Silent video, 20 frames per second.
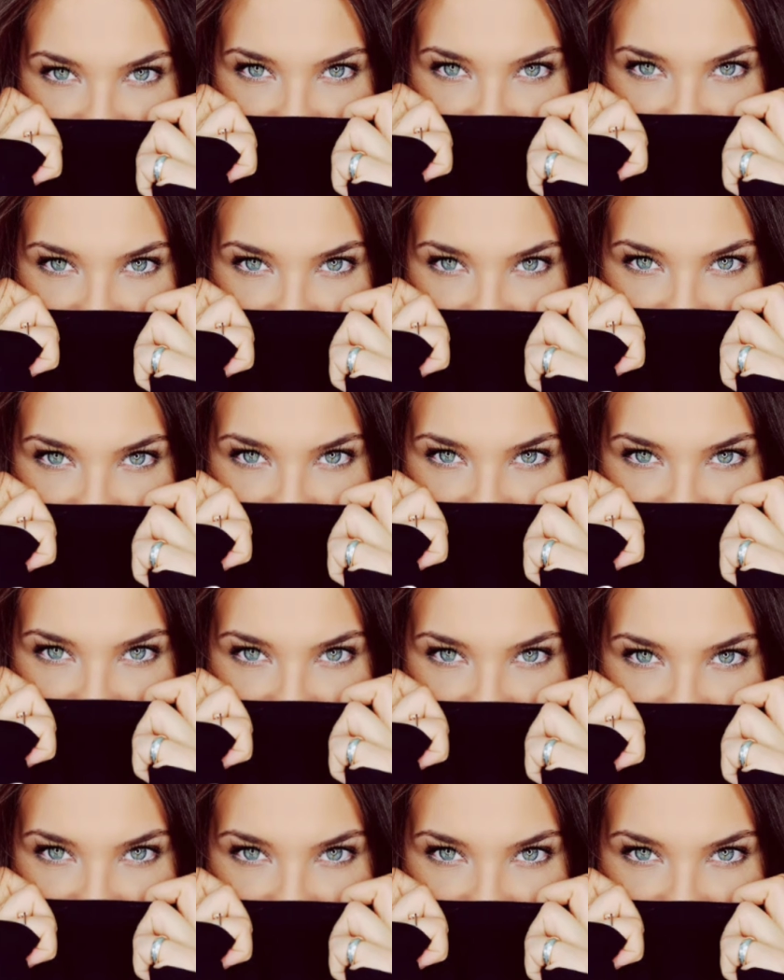I'm going to get back in
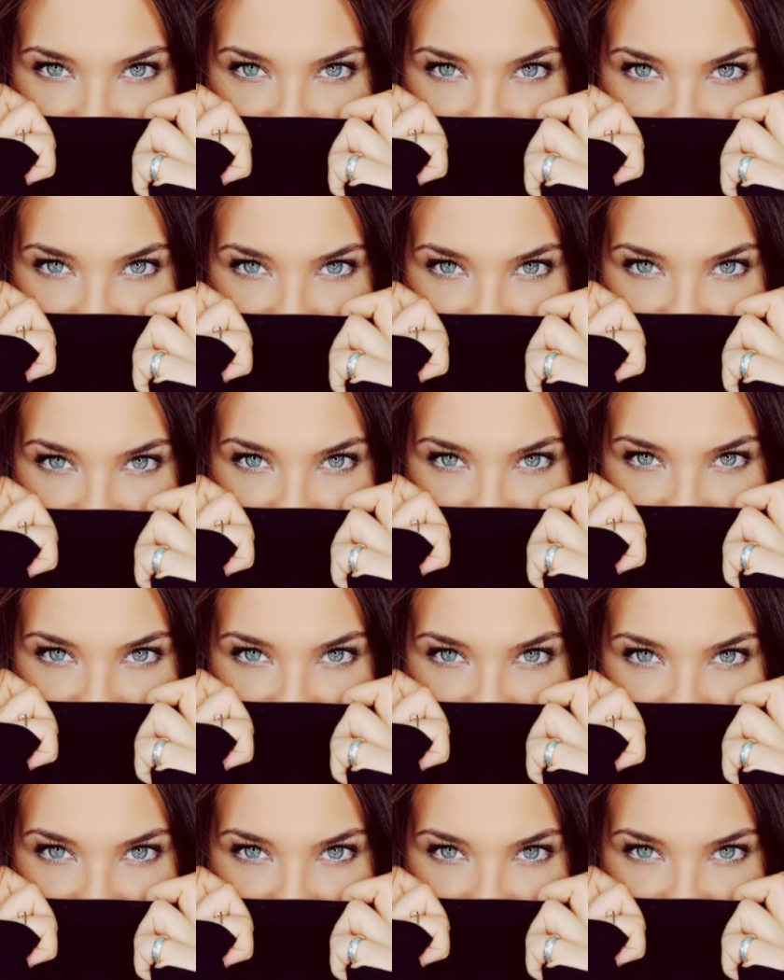front of the camera. I
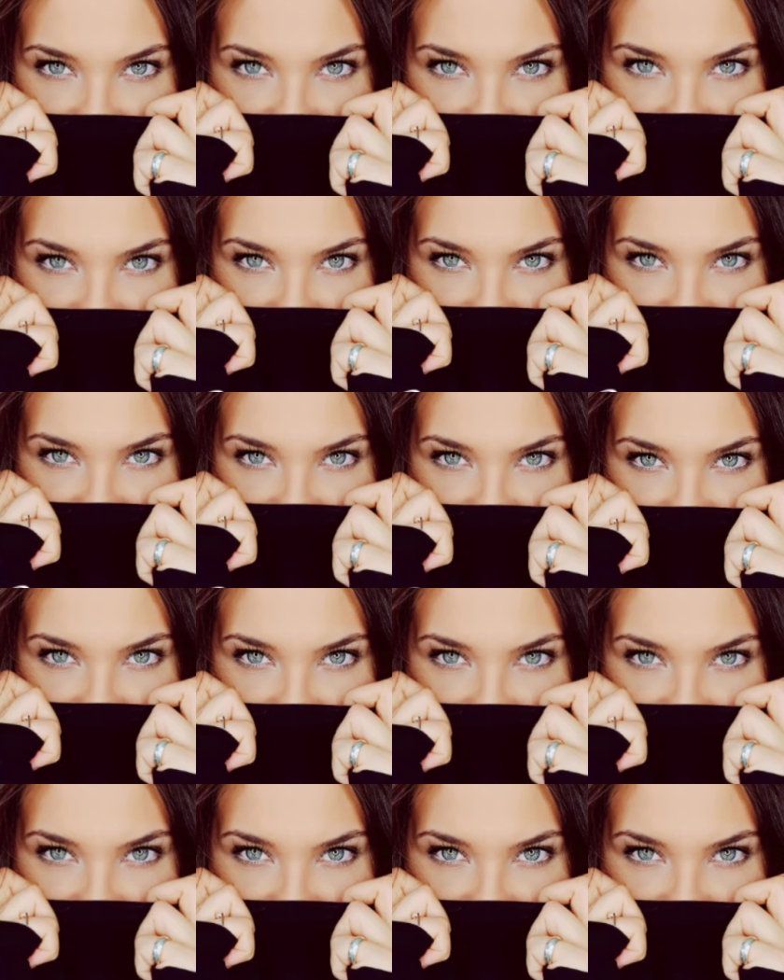even like posted up a
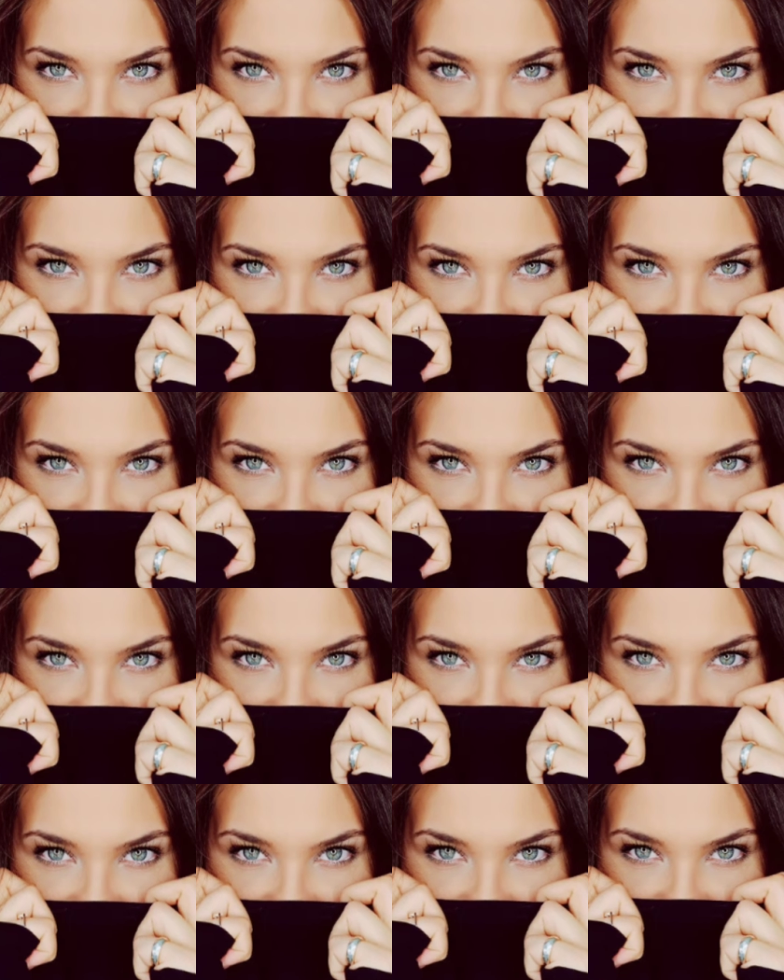picture and everything.
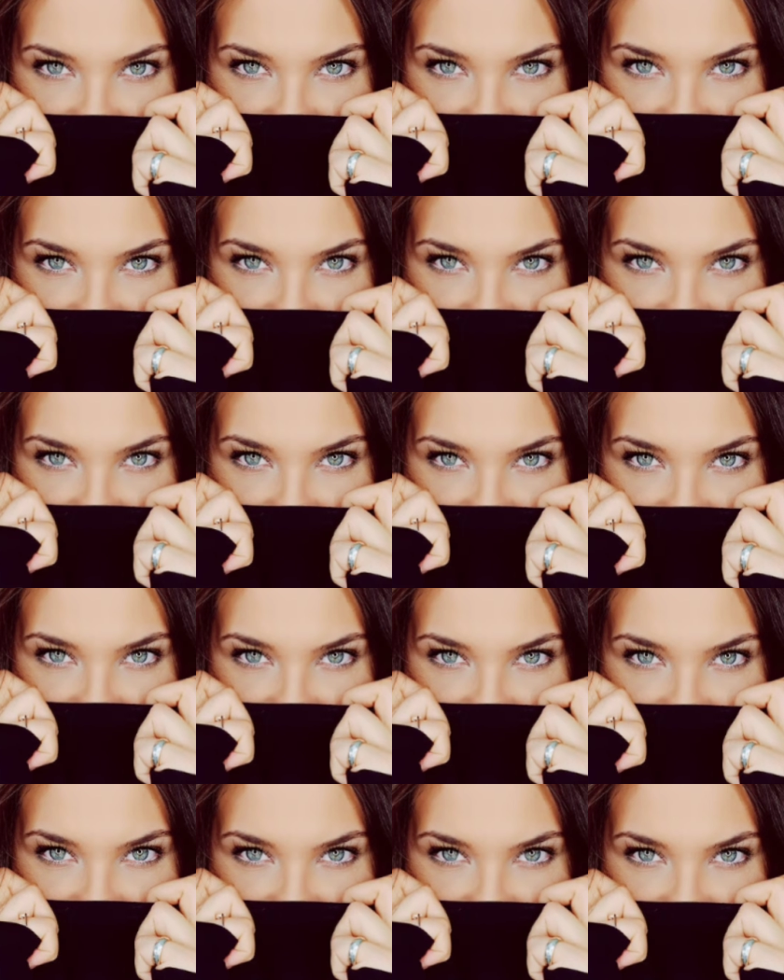But for
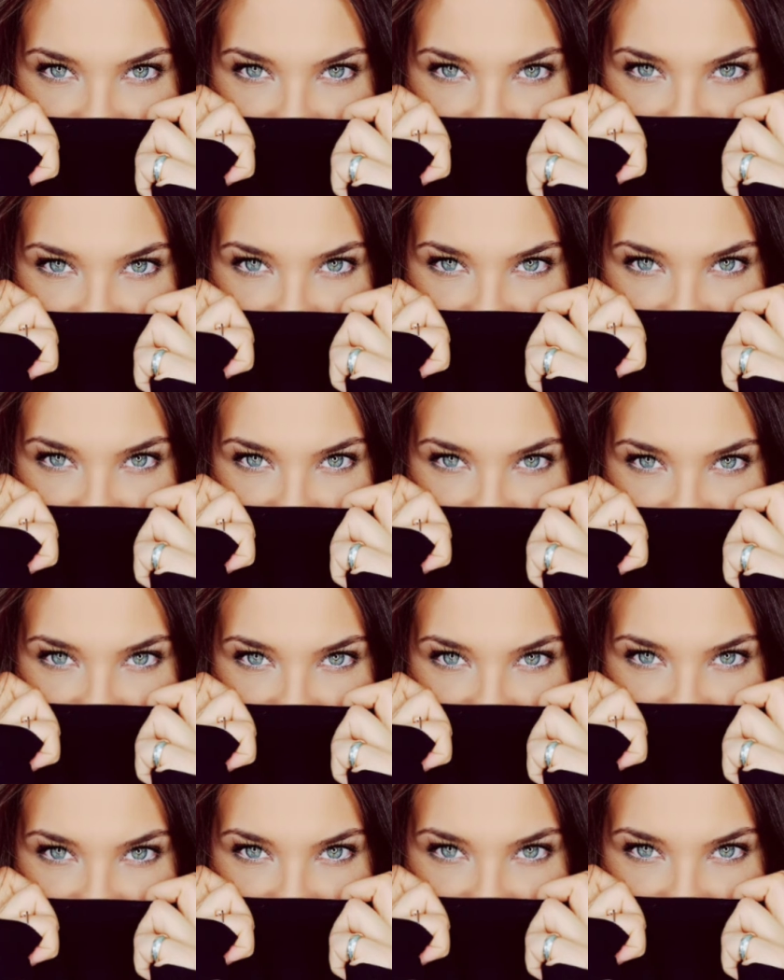some reason,
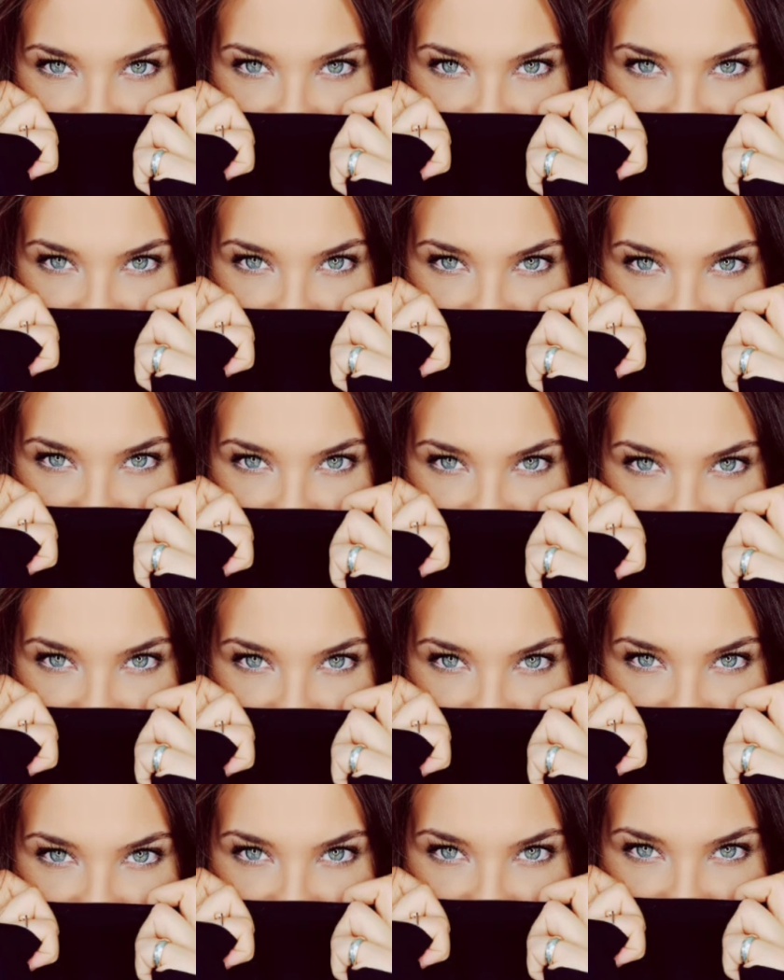it's
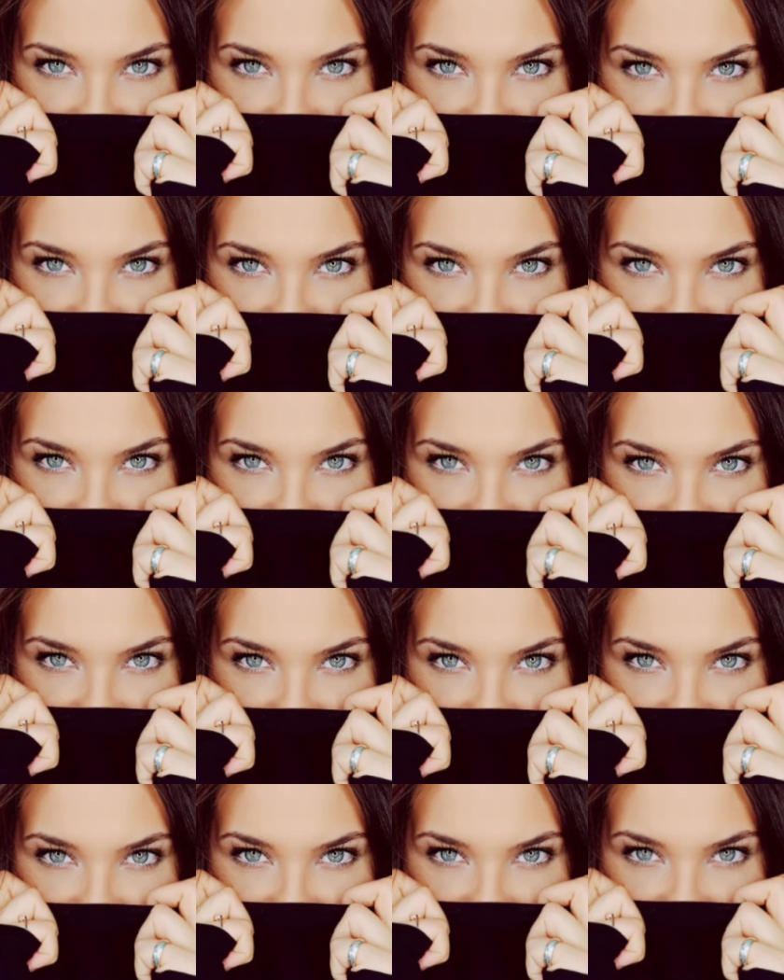just either my
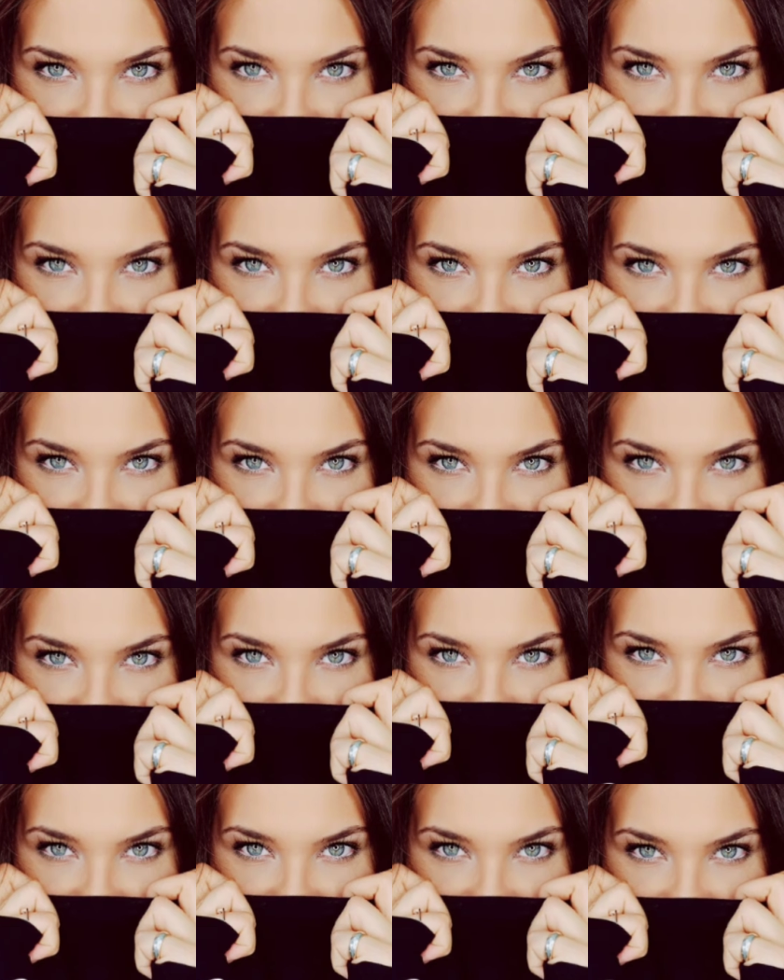self-esteem or
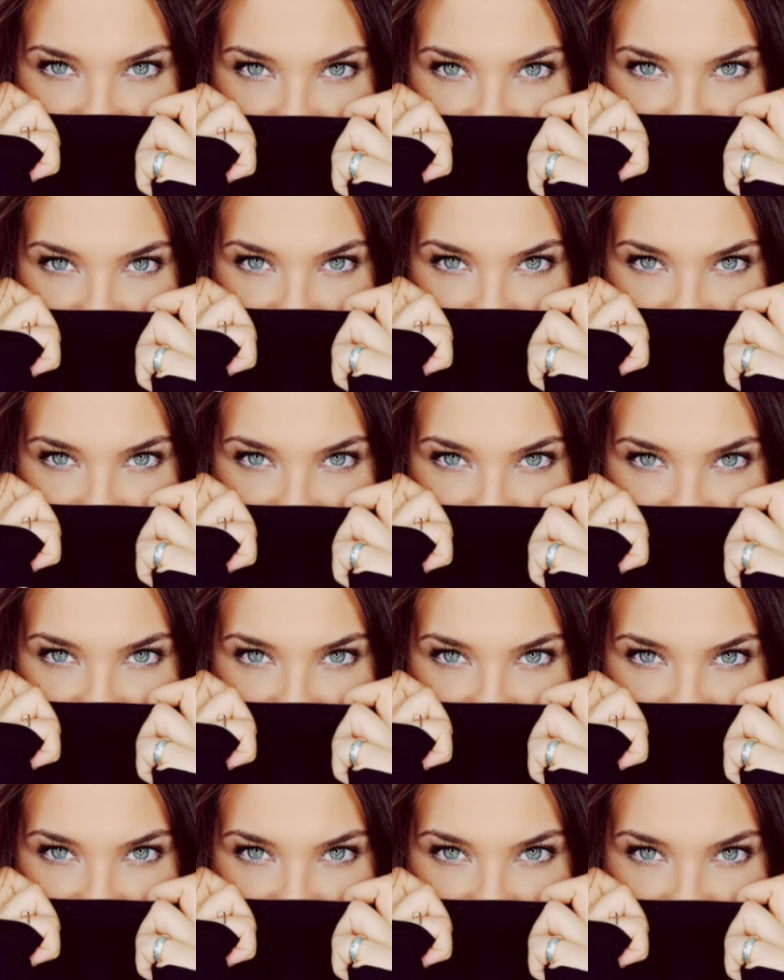I wasn't
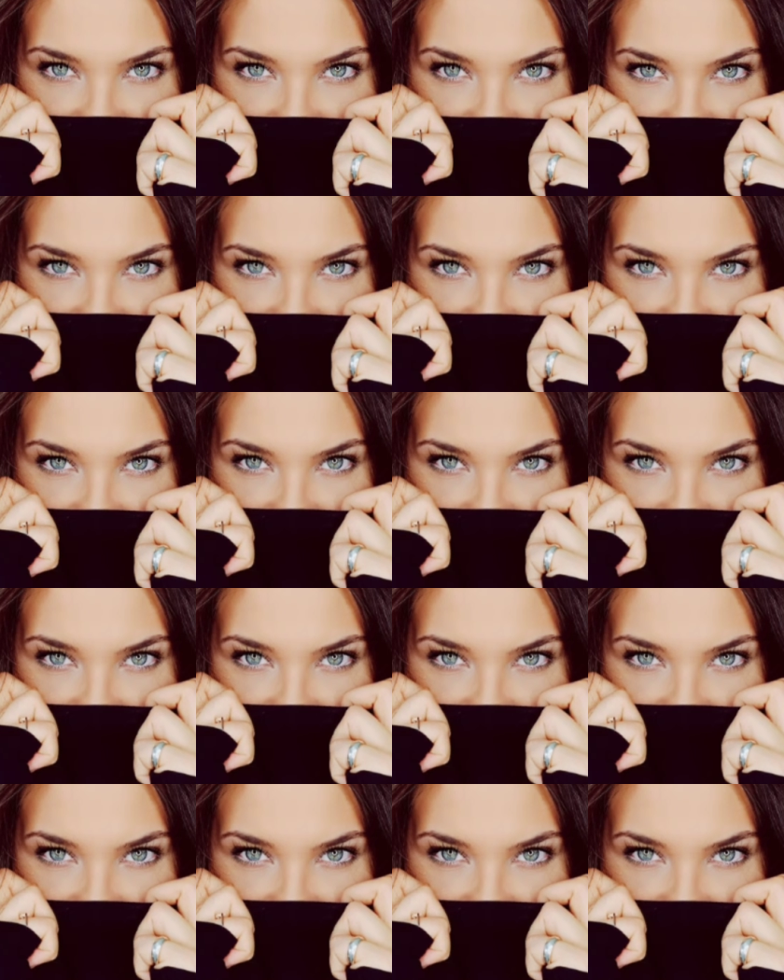feeling it.